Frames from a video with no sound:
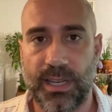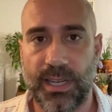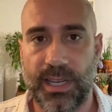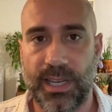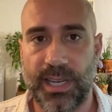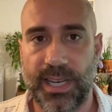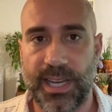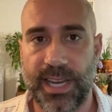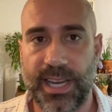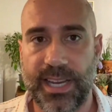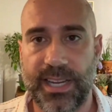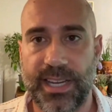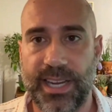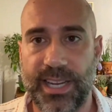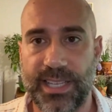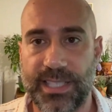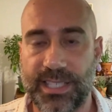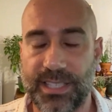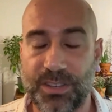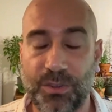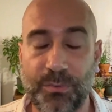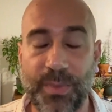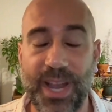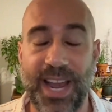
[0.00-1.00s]

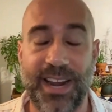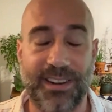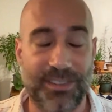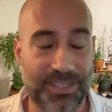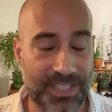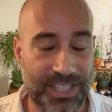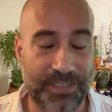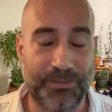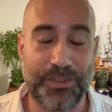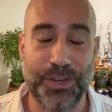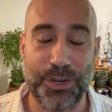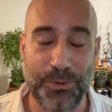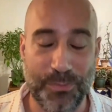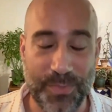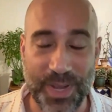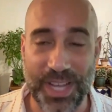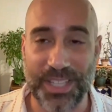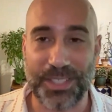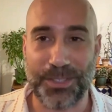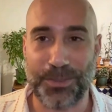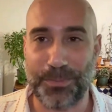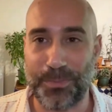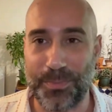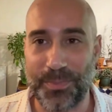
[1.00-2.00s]
it still matters if your
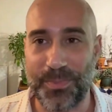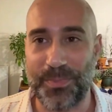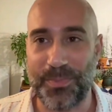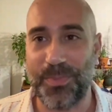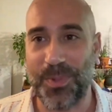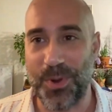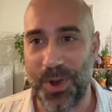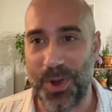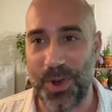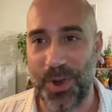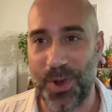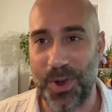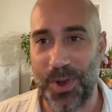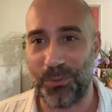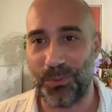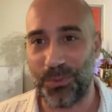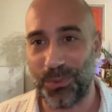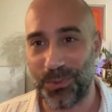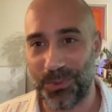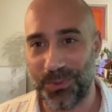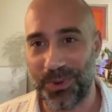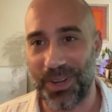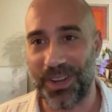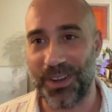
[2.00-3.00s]
bets
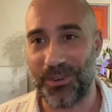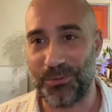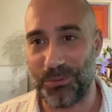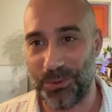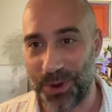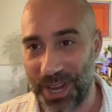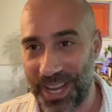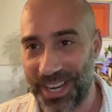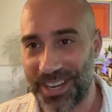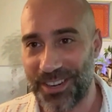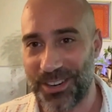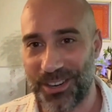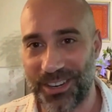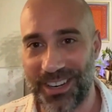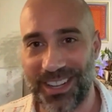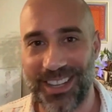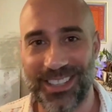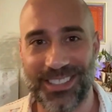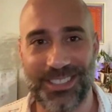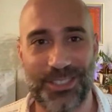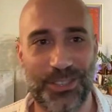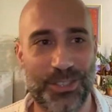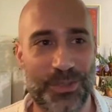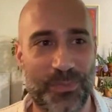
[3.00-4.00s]
win or not,
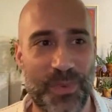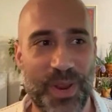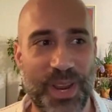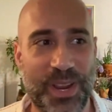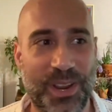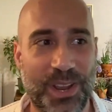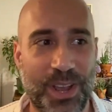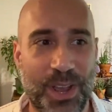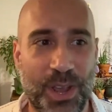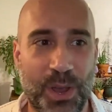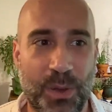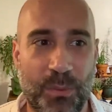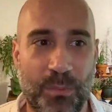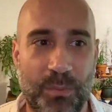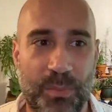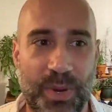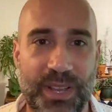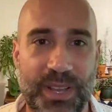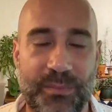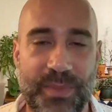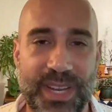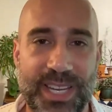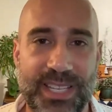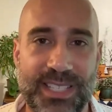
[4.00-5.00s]
so to speak, but
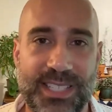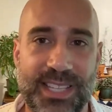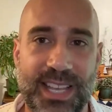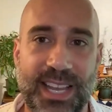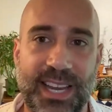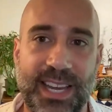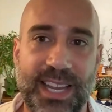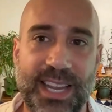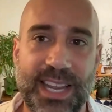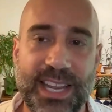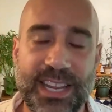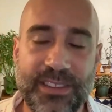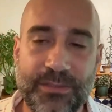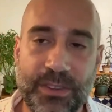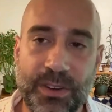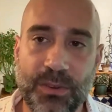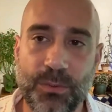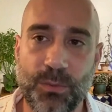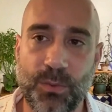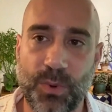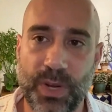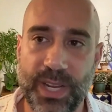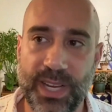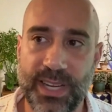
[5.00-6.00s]
it means that
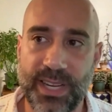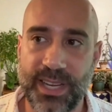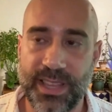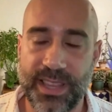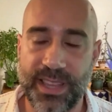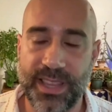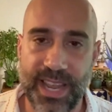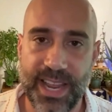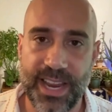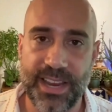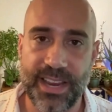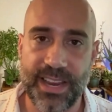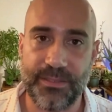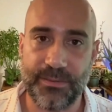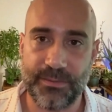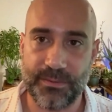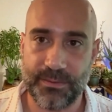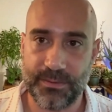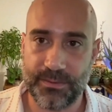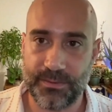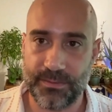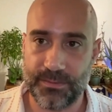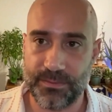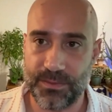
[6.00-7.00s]
even when they
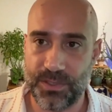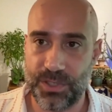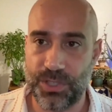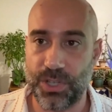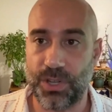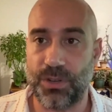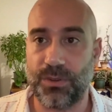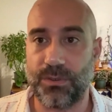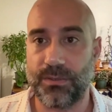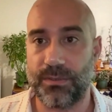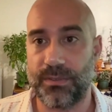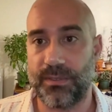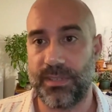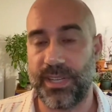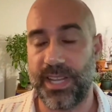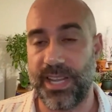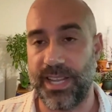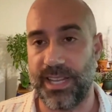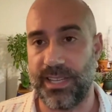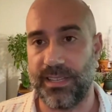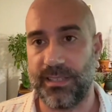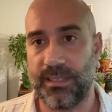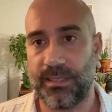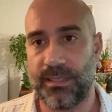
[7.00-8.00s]
don't
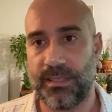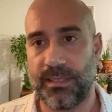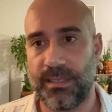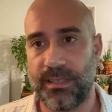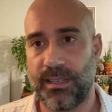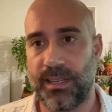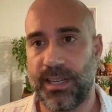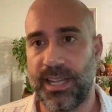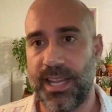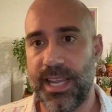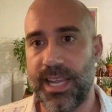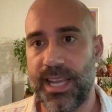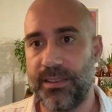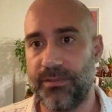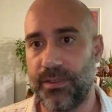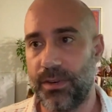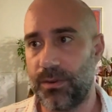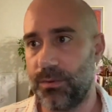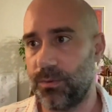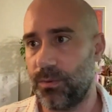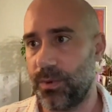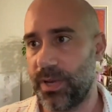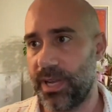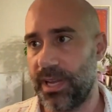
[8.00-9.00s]
hit,
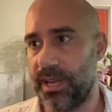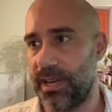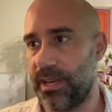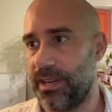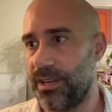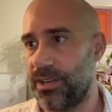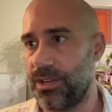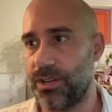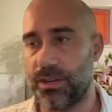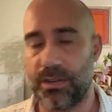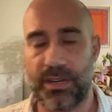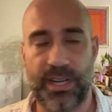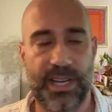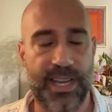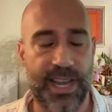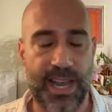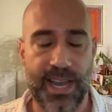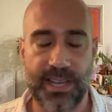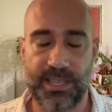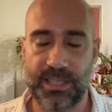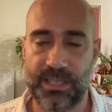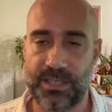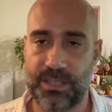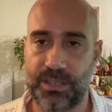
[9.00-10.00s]
even when your
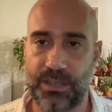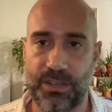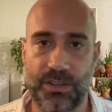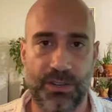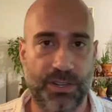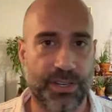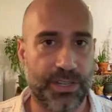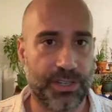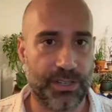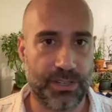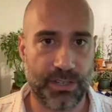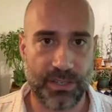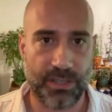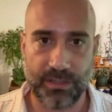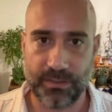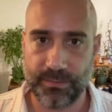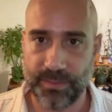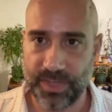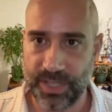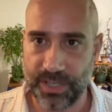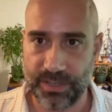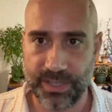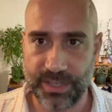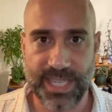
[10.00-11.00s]
guess or
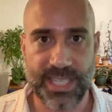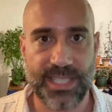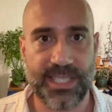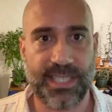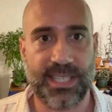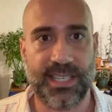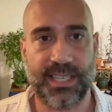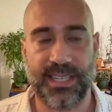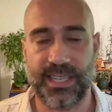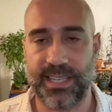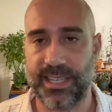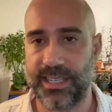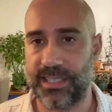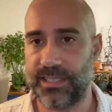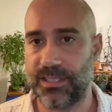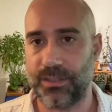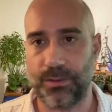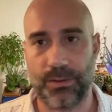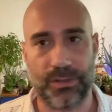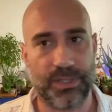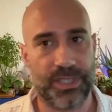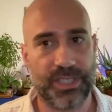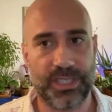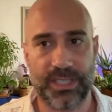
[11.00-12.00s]
your instinct
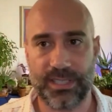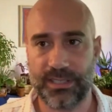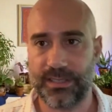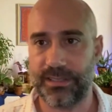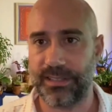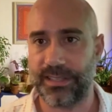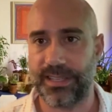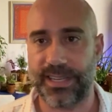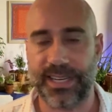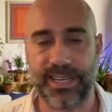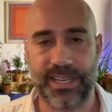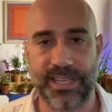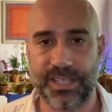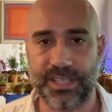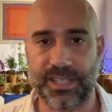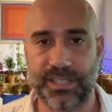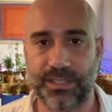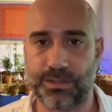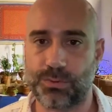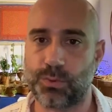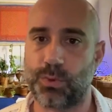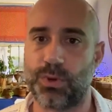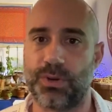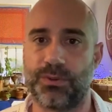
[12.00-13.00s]
or just the
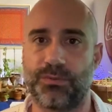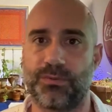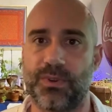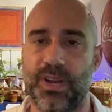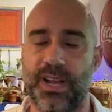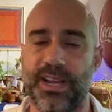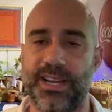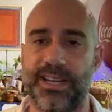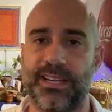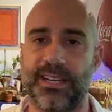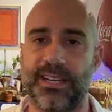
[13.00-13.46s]
conditions weren't right,